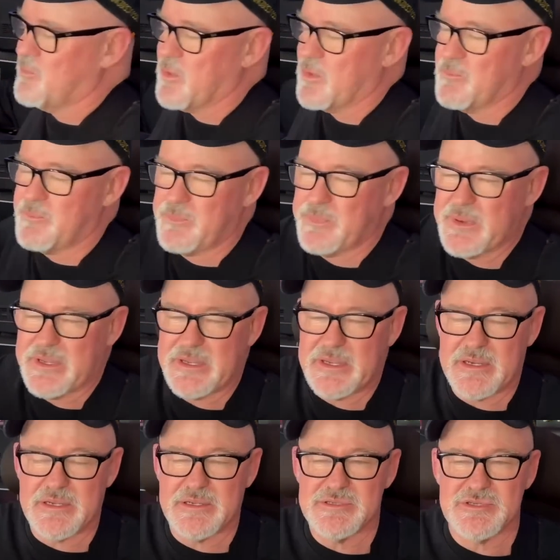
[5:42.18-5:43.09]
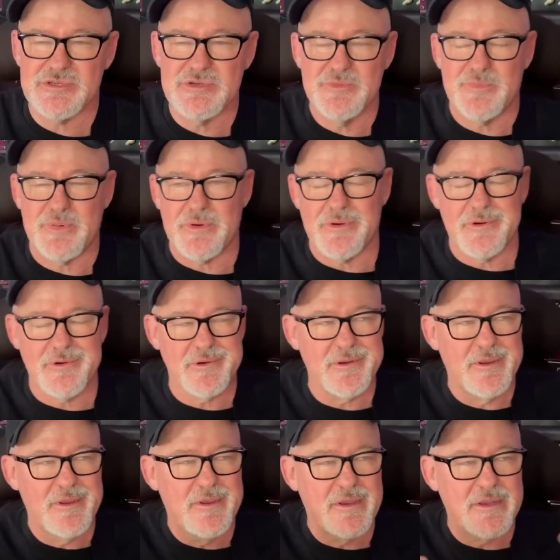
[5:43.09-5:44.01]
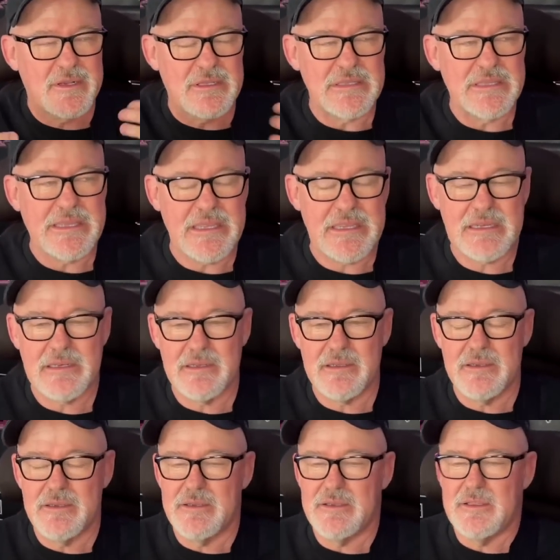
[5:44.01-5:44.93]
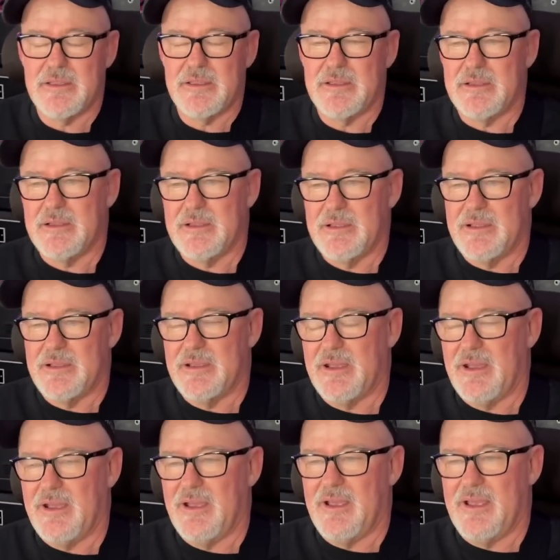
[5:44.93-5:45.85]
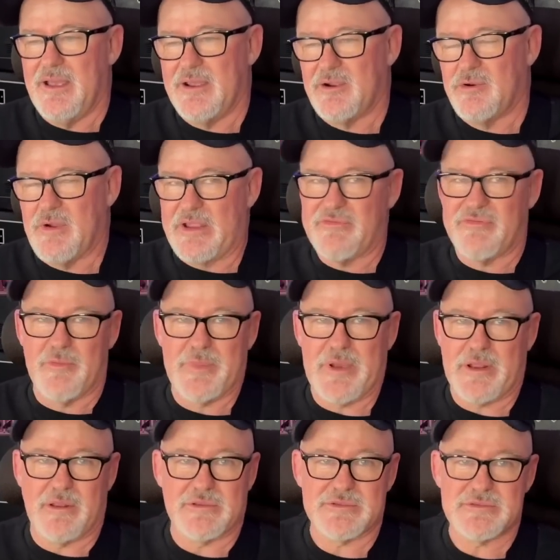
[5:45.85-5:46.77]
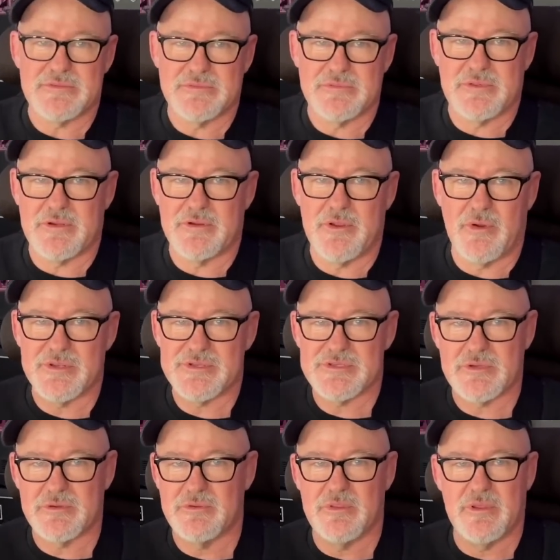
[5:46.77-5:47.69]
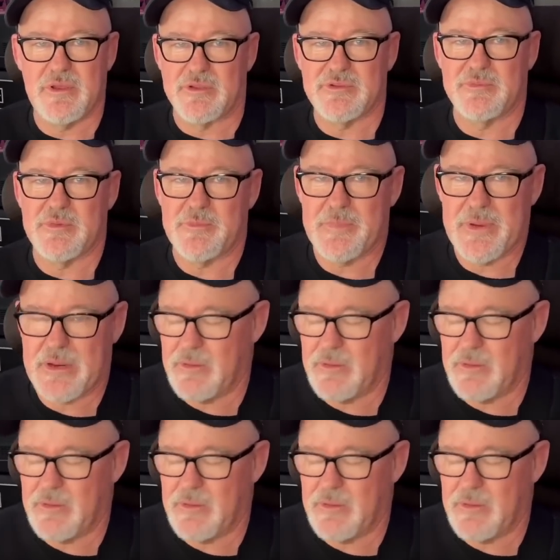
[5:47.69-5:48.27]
big, super clean. Great for pedals. They're known as the ultimate pedal